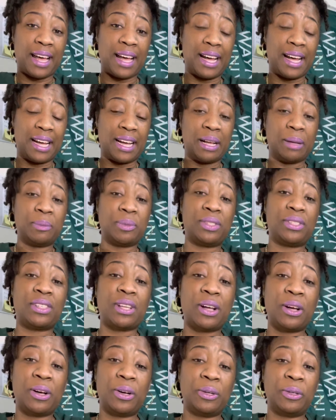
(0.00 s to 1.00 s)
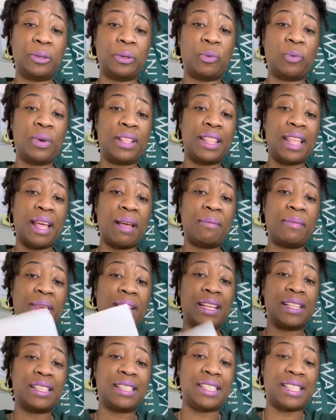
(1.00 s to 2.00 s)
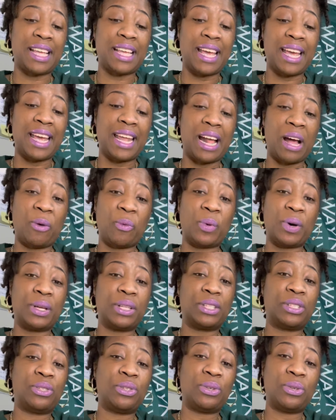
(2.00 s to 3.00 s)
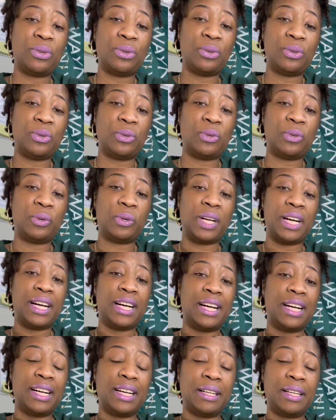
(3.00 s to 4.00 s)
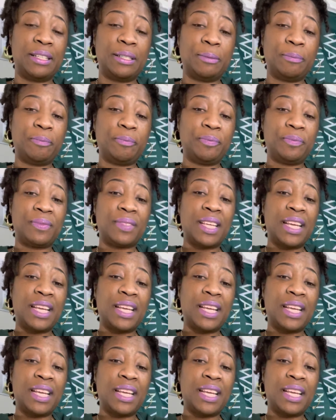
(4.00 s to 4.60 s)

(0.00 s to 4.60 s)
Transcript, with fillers: Um, so with that being said, I want to um,